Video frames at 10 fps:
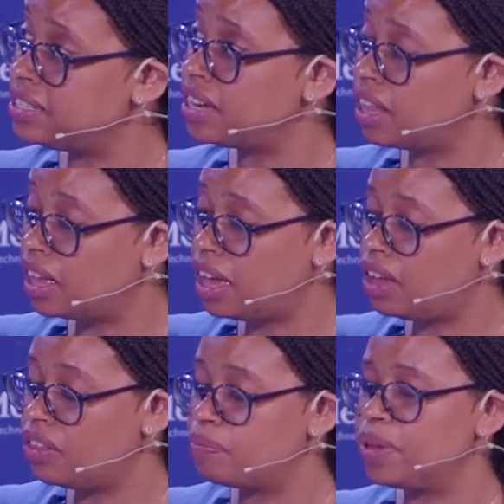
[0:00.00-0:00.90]

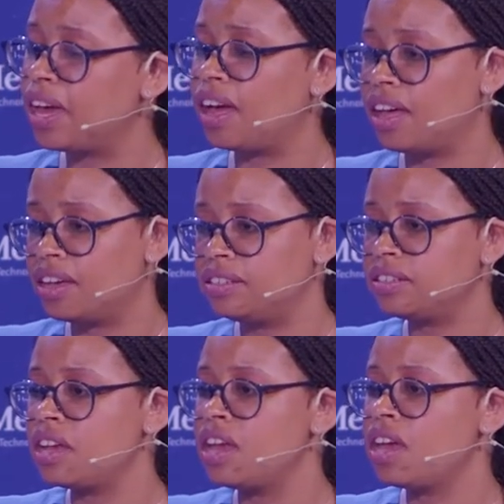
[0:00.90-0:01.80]
telehealth beyond
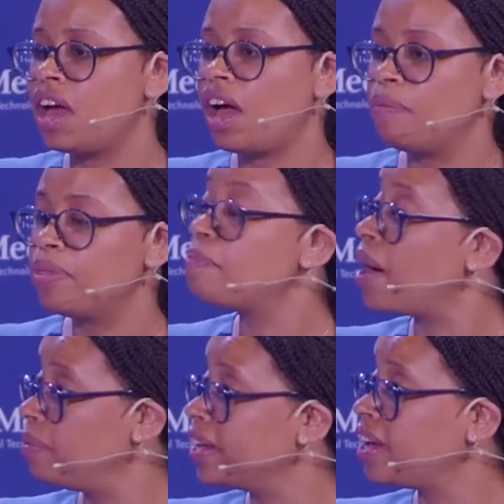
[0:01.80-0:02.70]
um, the
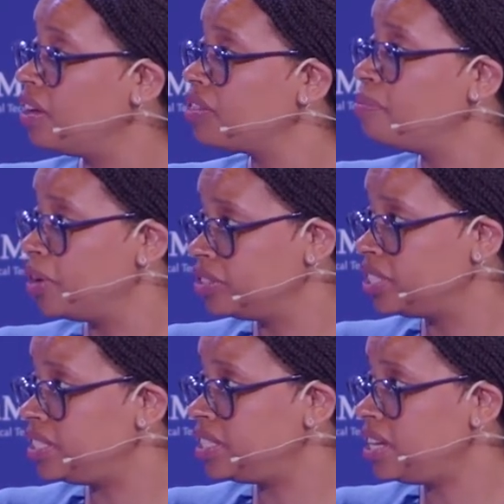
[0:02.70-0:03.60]
public health
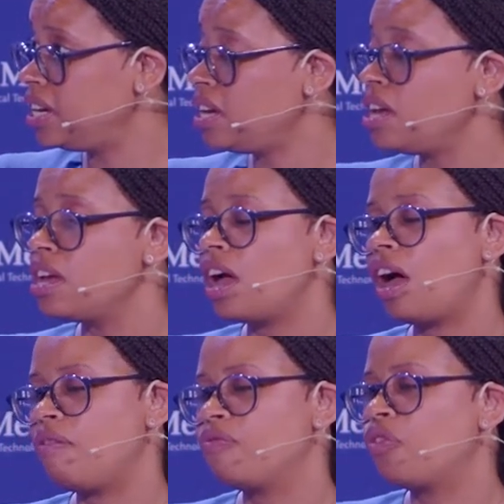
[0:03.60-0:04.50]
emergency
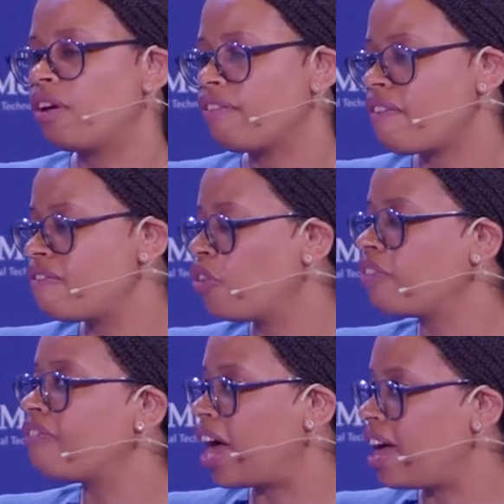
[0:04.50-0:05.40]
uh, for, for
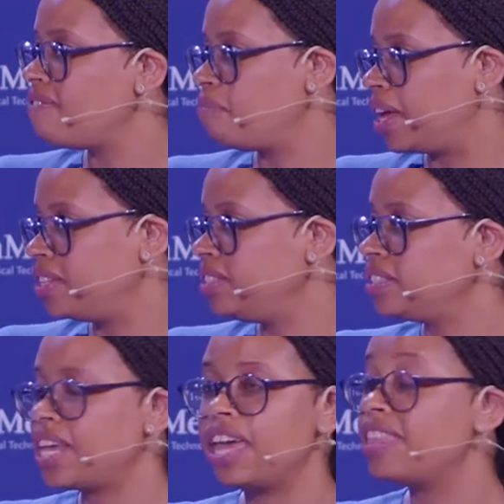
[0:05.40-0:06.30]
five
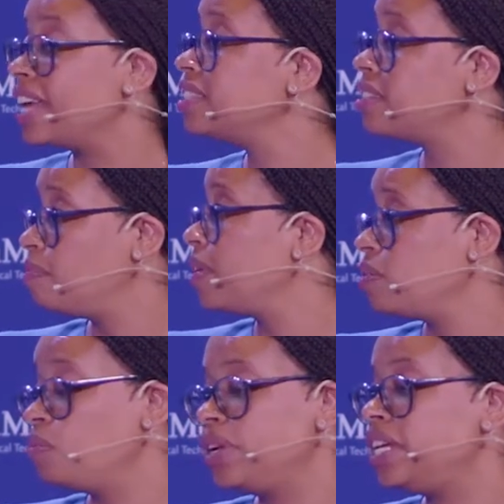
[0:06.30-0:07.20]
months, and that's
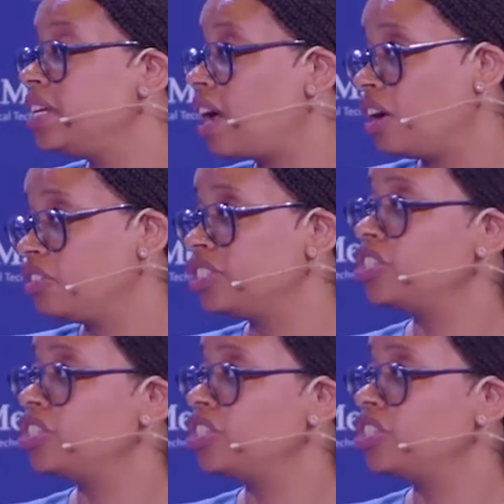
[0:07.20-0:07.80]
something we need Congress to